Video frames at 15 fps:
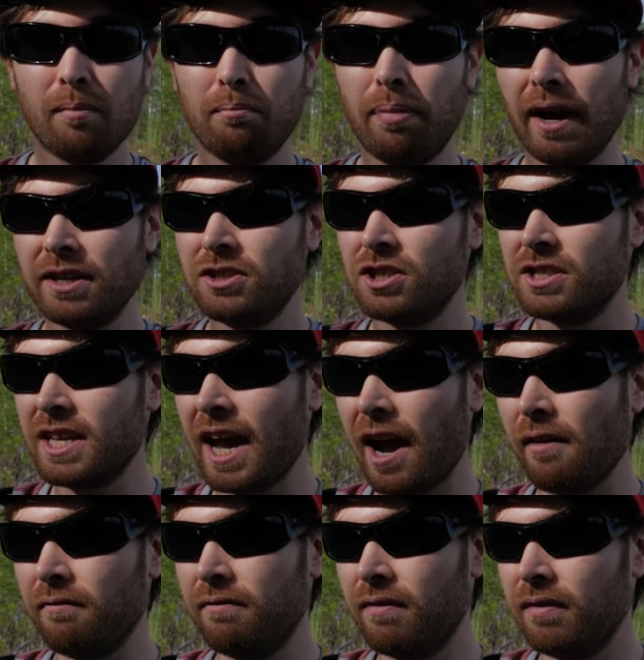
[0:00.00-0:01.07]
but just
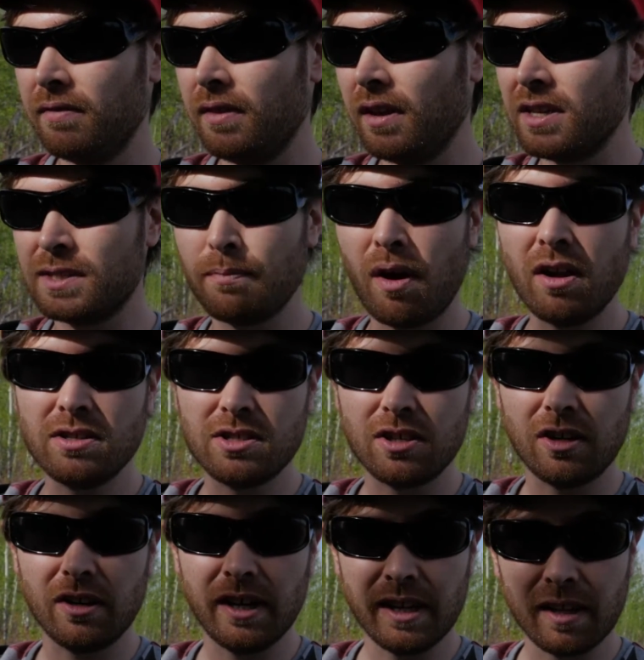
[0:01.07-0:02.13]
have the
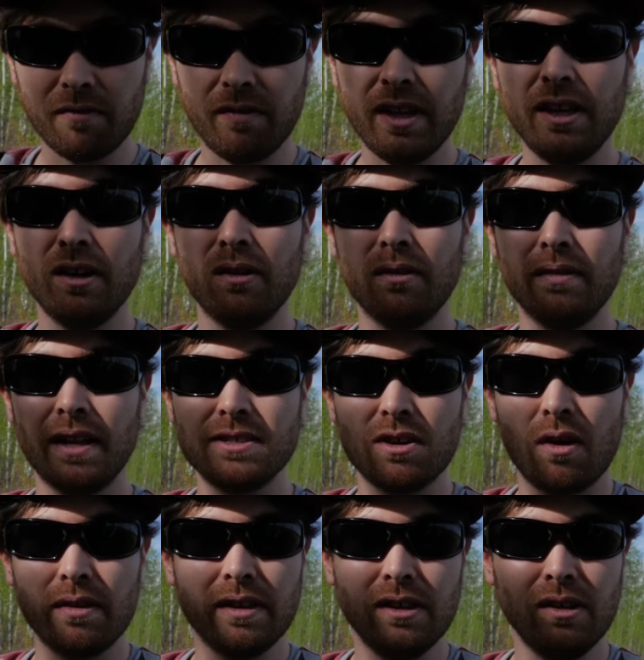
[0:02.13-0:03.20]
sponsor in the video. That's
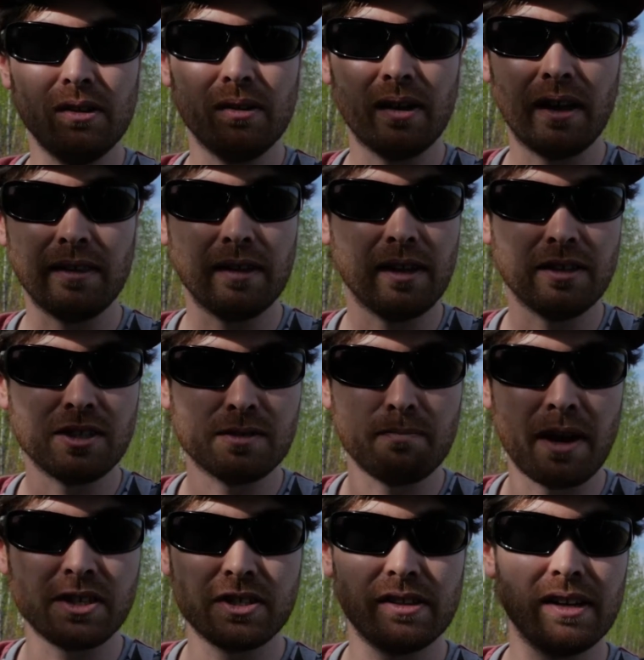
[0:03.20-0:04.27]
all they do. And they just
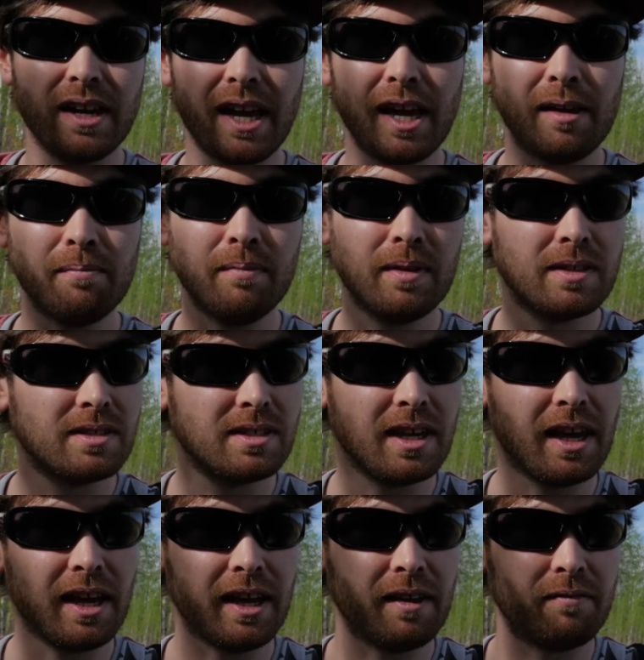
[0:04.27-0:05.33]
mention the name,
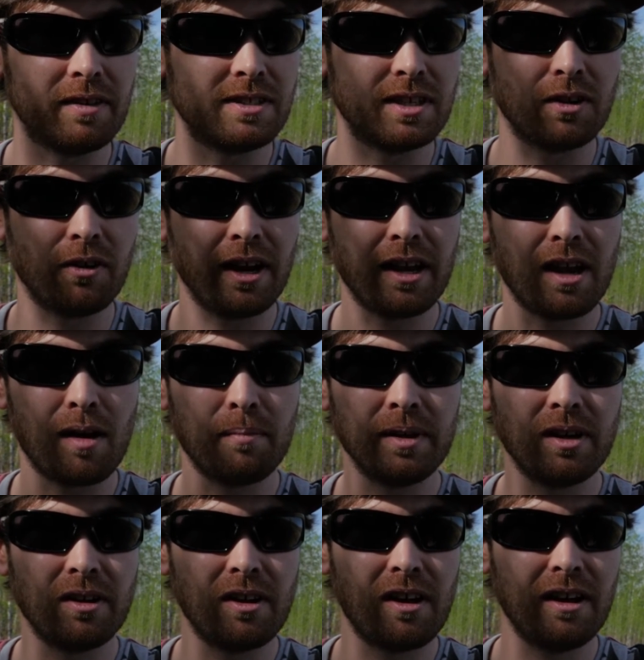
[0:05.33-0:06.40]
say if it's a great
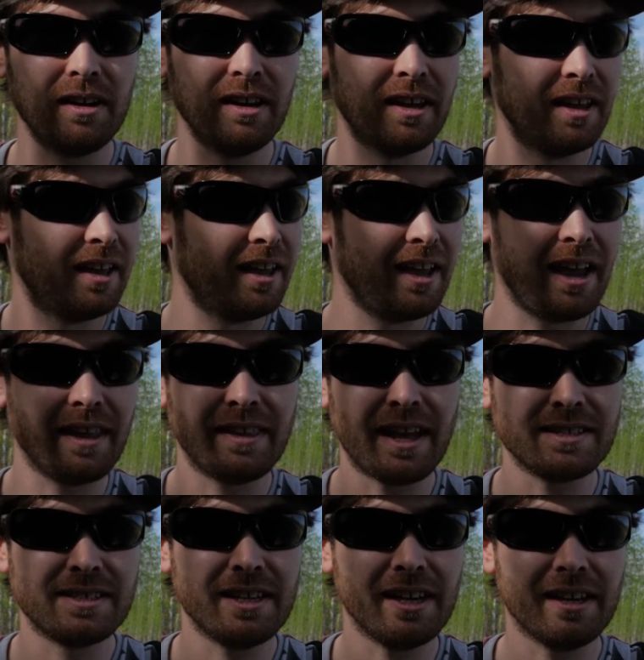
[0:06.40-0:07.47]
company or not, and
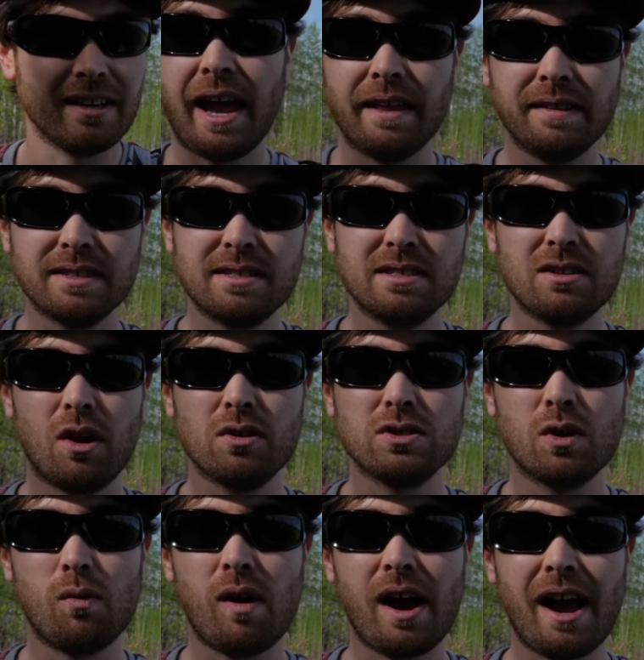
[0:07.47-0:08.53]
that's it. And this is
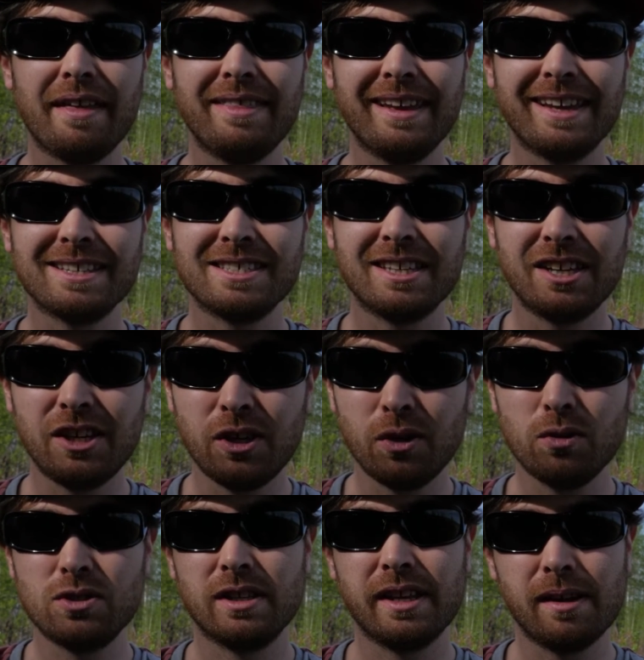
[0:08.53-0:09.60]
also why I think it's
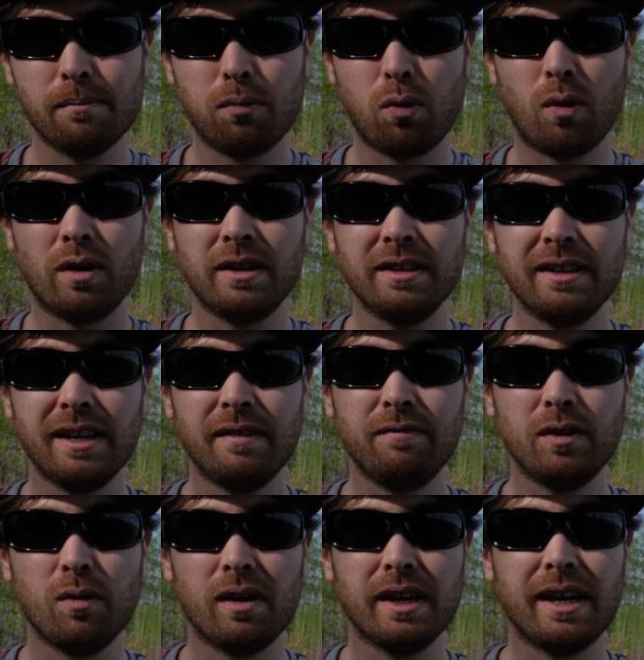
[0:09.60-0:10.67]
hugely important, if
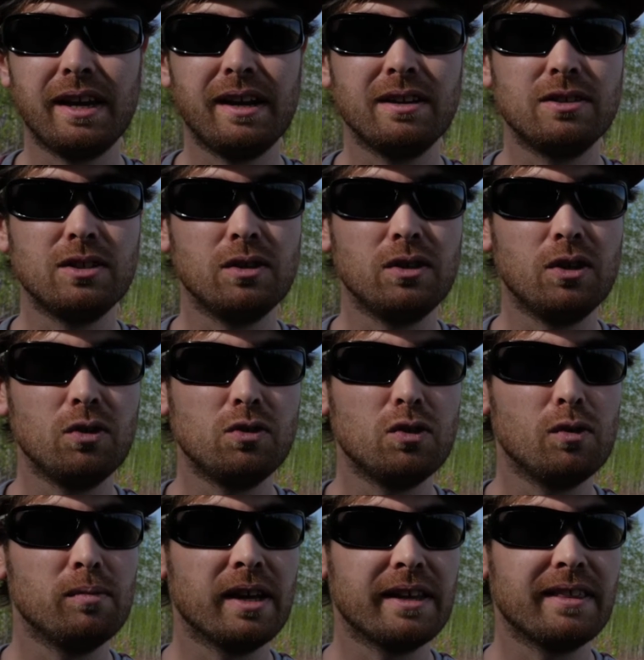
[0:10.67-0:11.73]
you want to get into
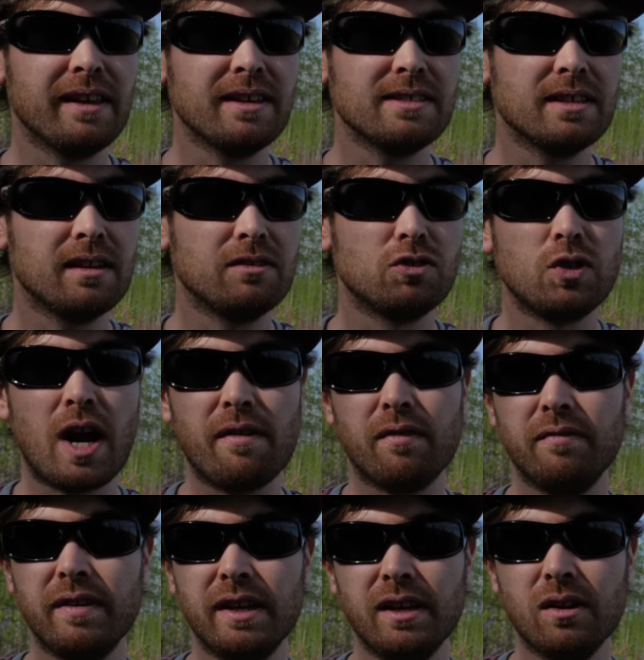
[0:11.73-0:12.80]
YouTube like this and travel
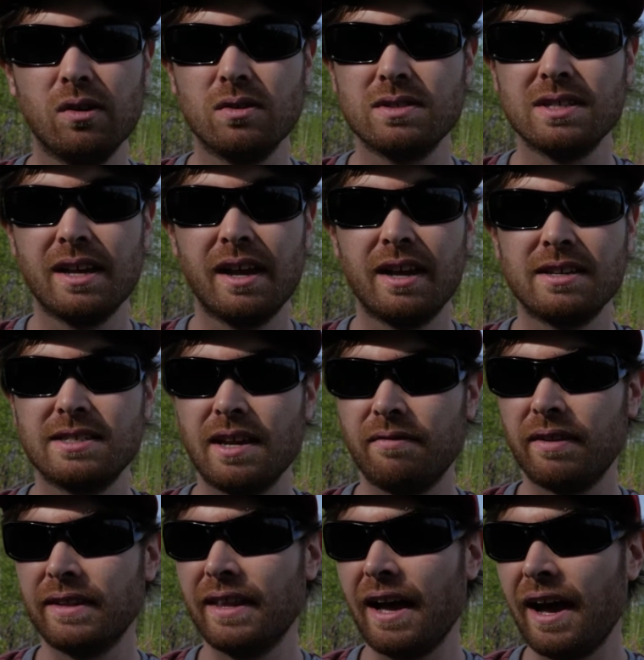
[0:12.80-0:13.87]
videos, stuff
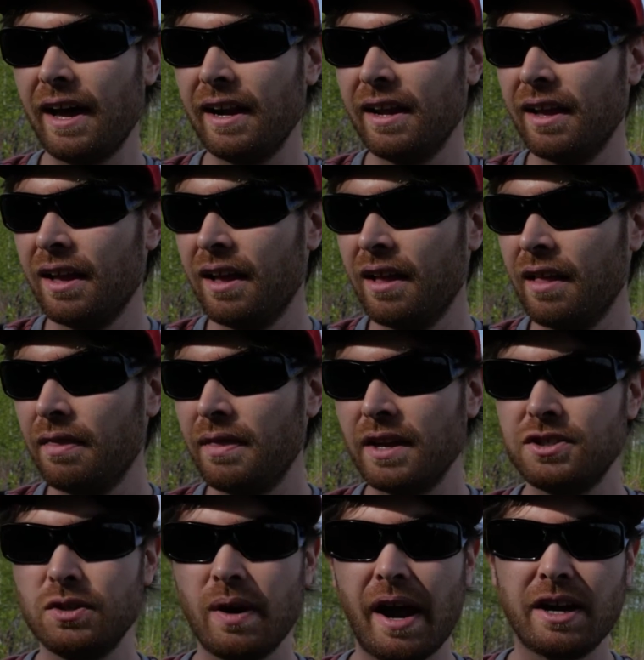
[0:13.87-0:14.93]
like that,
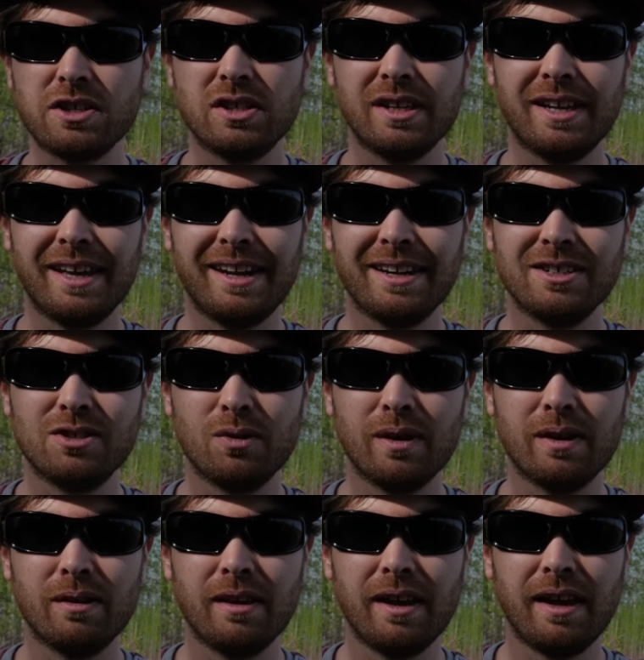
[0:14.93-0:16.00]
that you actually get into it